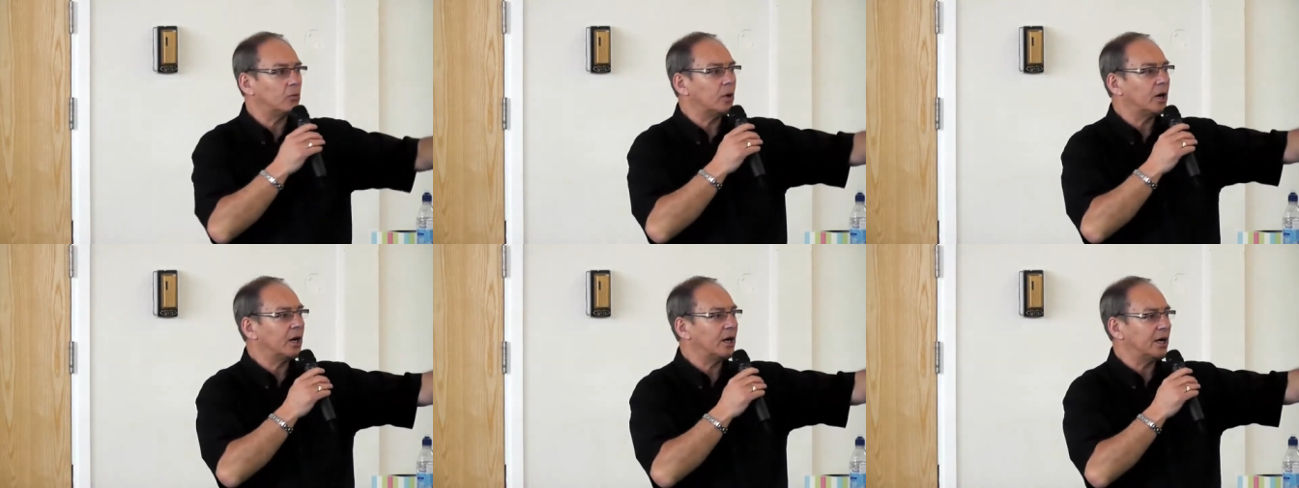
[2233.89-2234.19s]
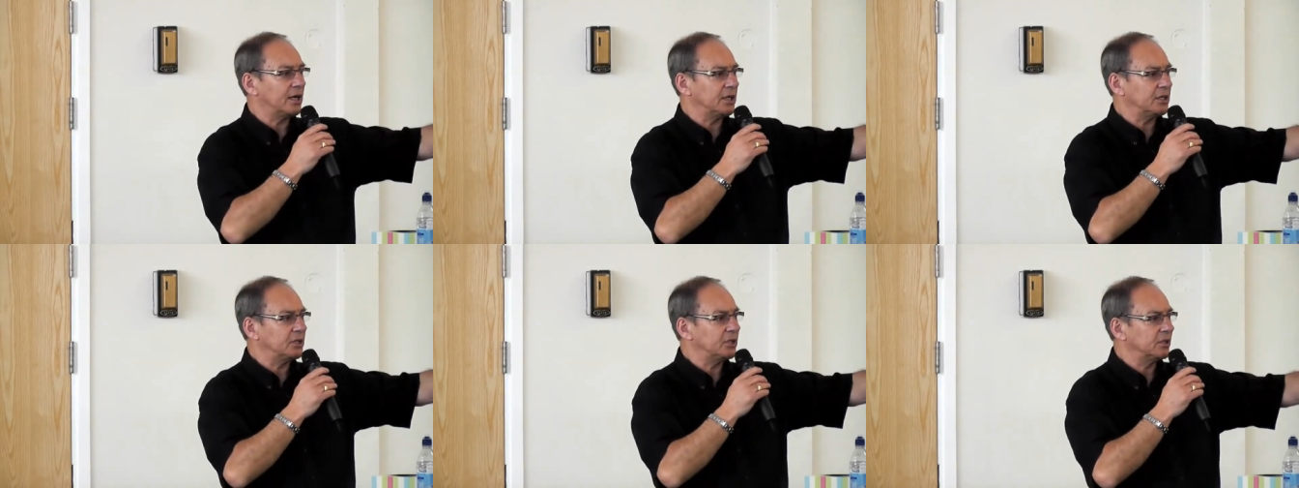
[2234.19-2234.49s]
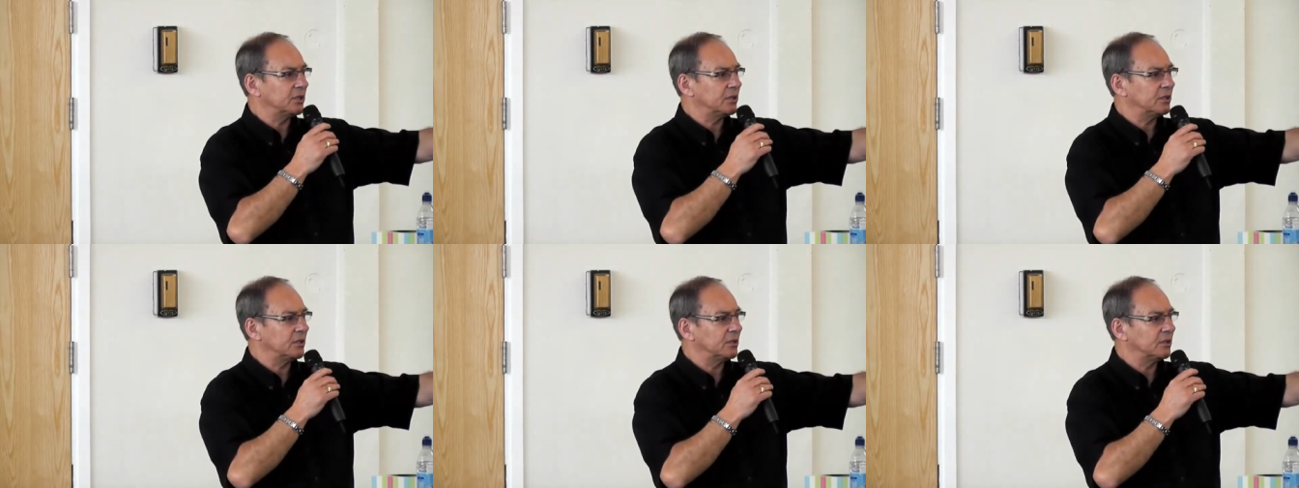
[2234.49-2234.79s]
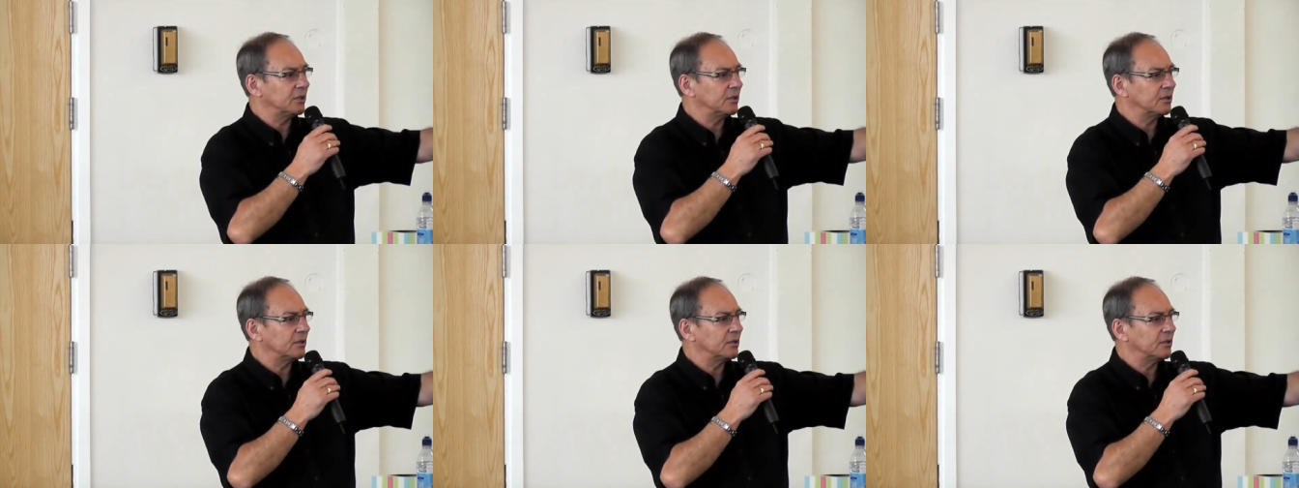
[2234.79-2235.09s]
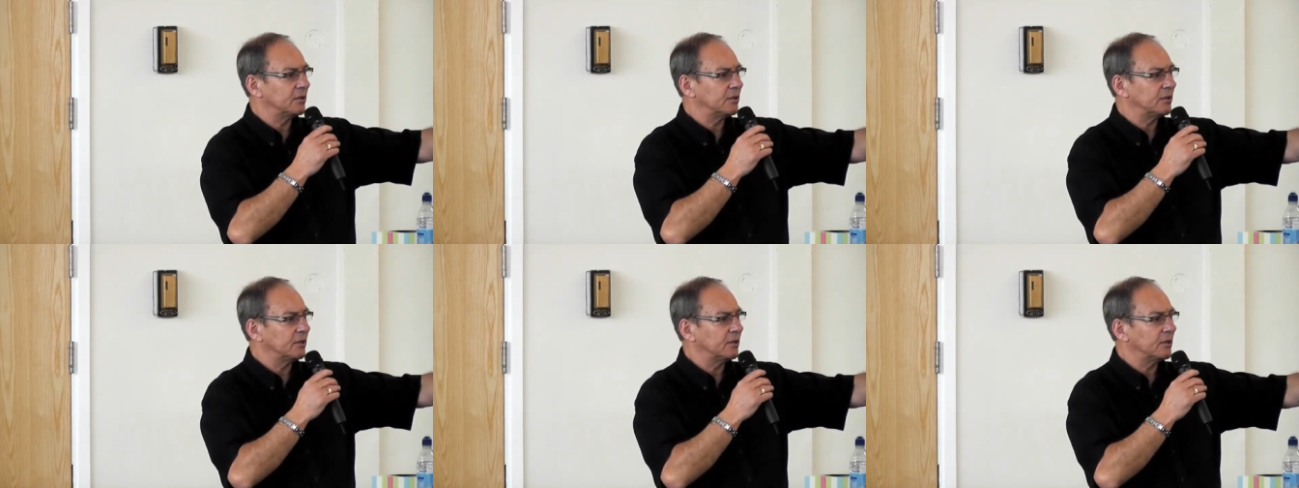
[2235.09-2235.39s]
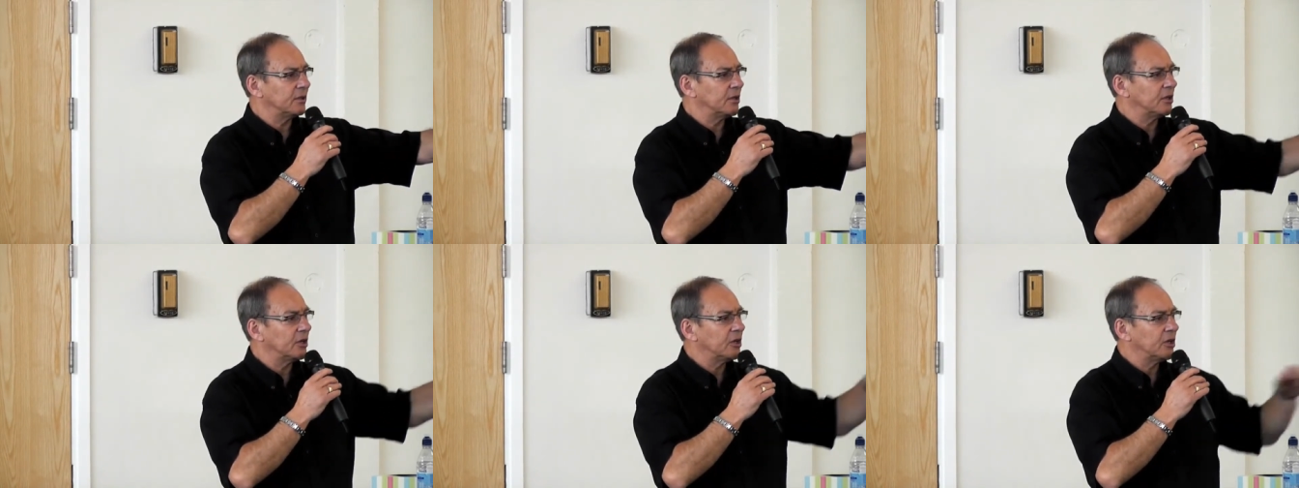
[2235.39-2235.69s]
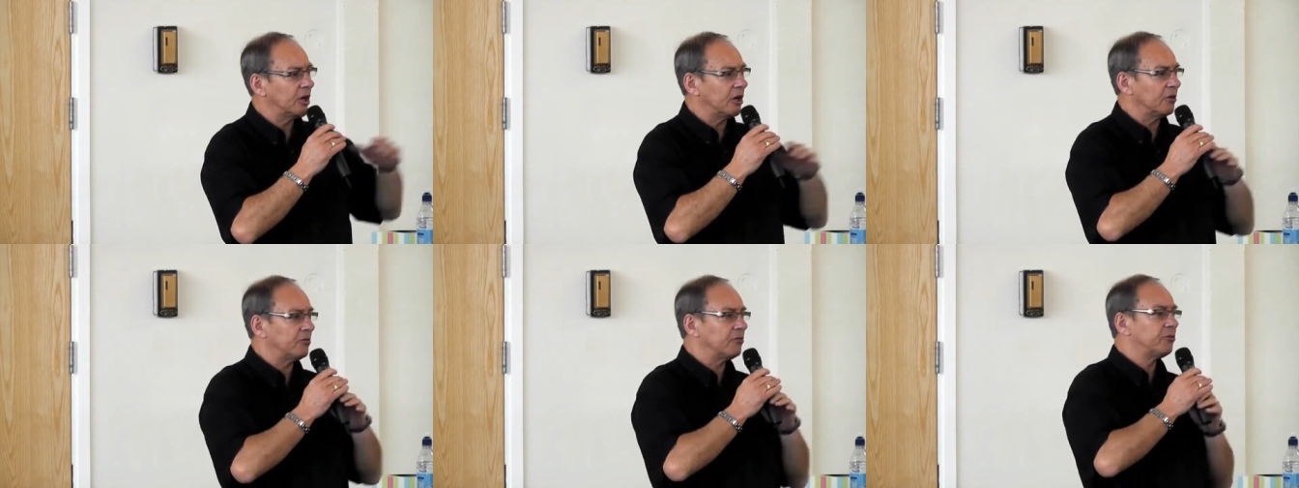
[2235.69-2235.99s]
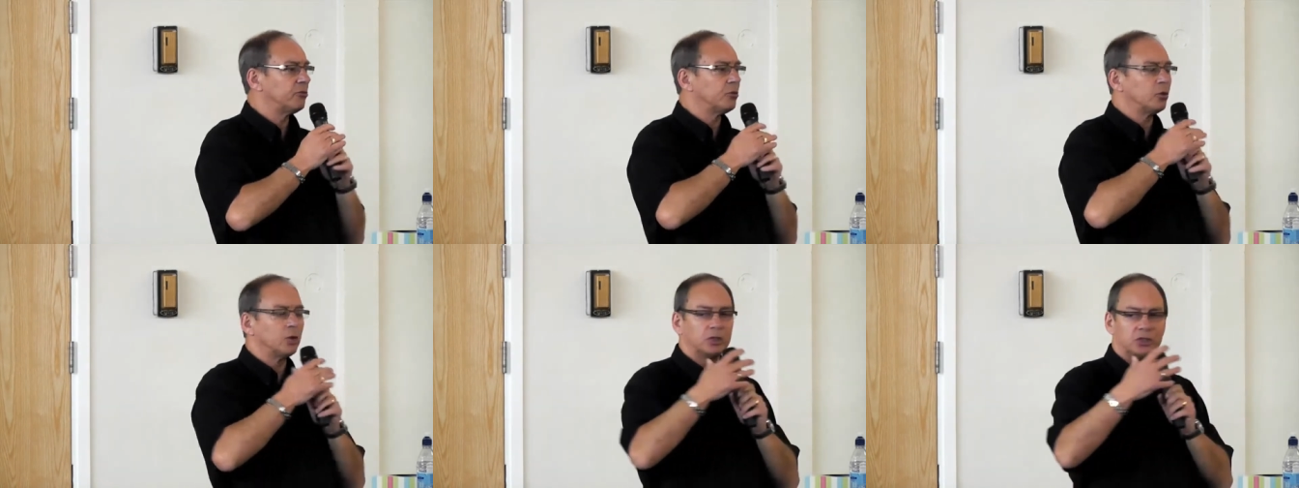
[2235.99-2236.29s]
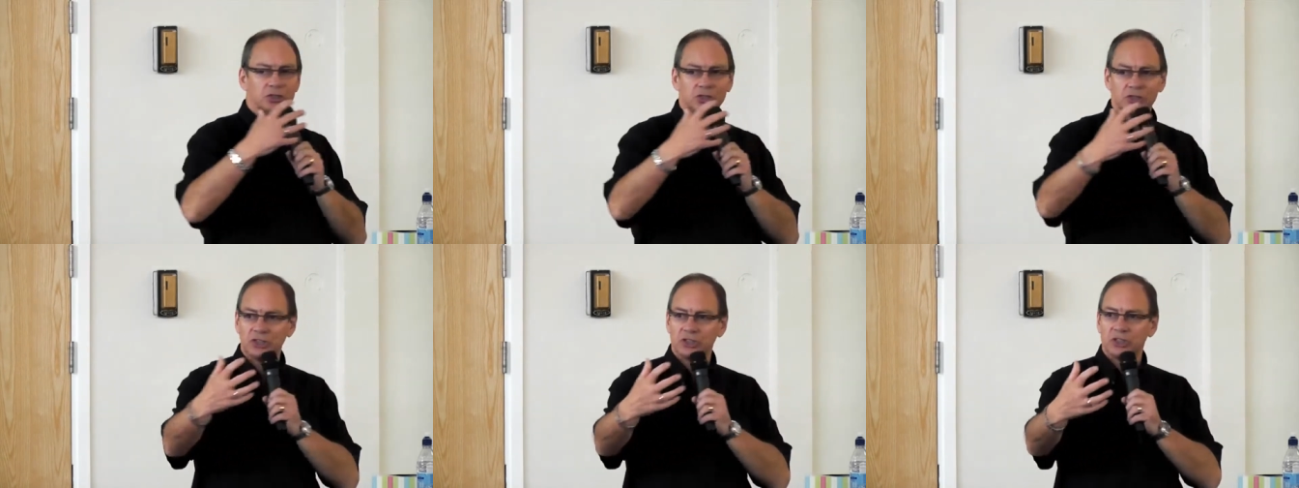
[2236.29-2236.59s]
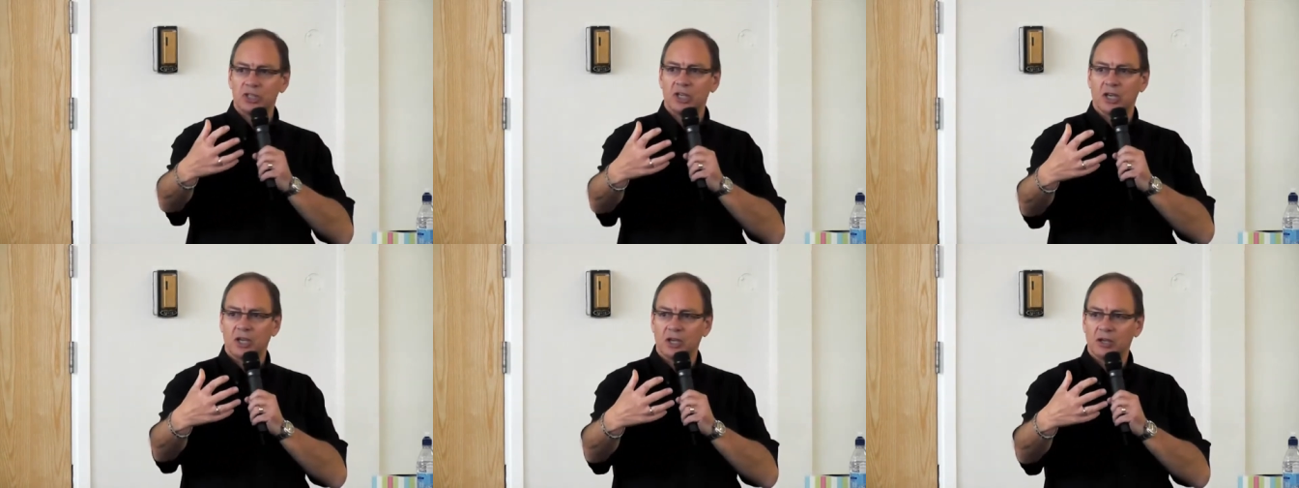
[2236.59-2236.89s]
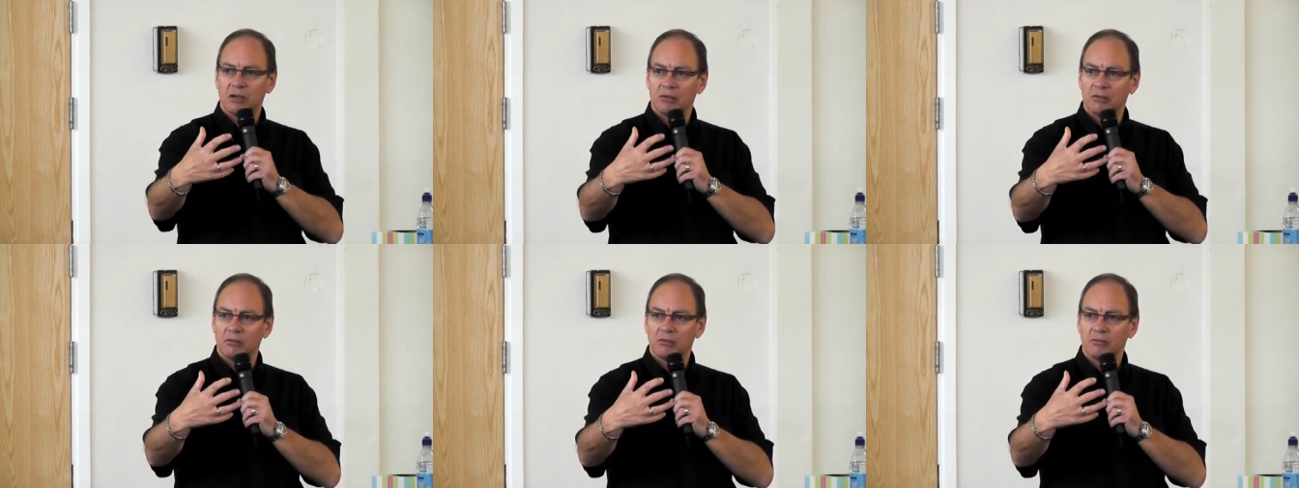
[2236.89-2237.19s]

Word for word: wide, and four inches thick.